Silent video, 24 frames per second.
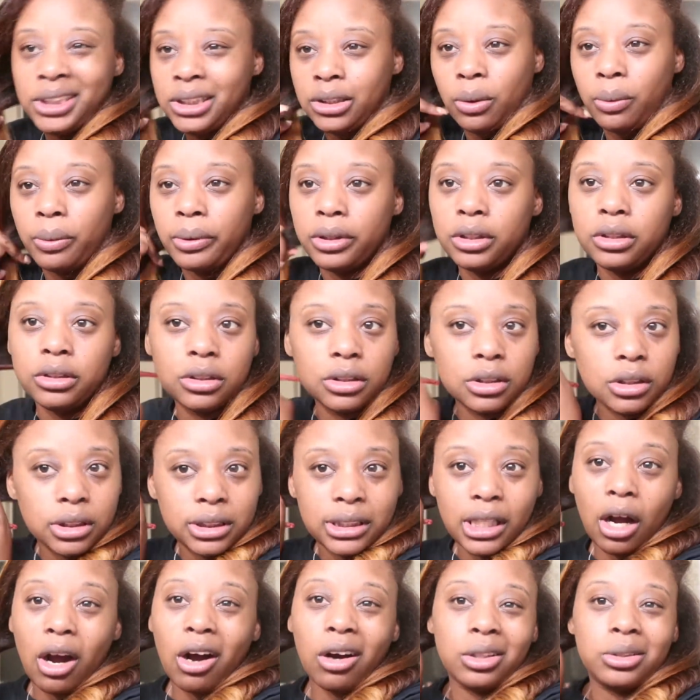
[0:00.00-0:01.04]
sew-ins because
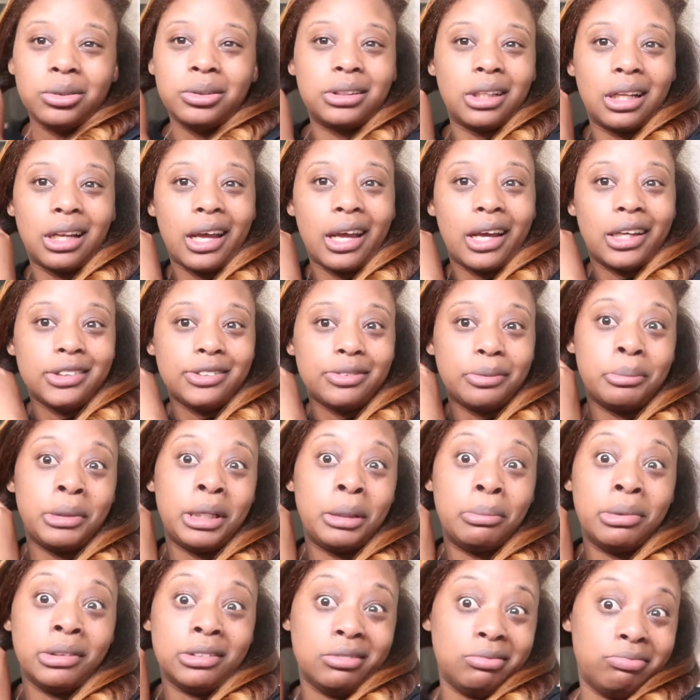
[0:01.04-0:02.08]
they all used to last for
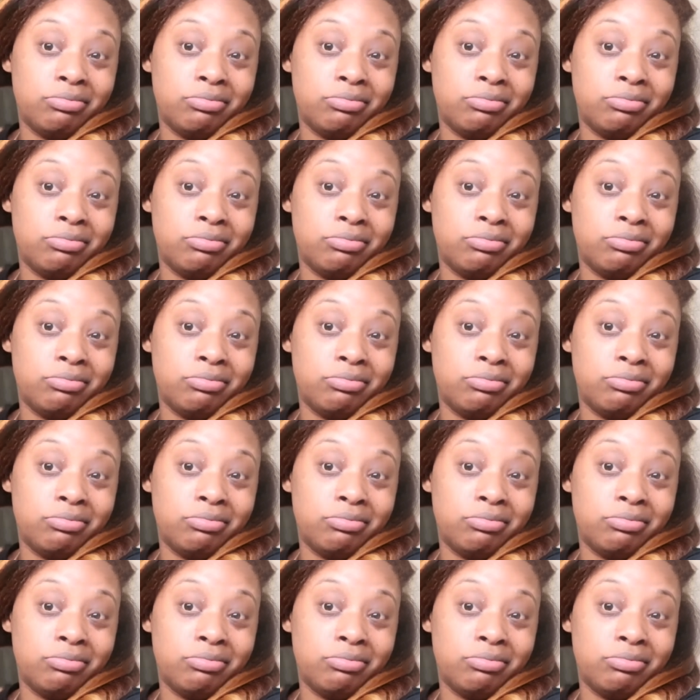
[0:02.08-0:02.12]
maybe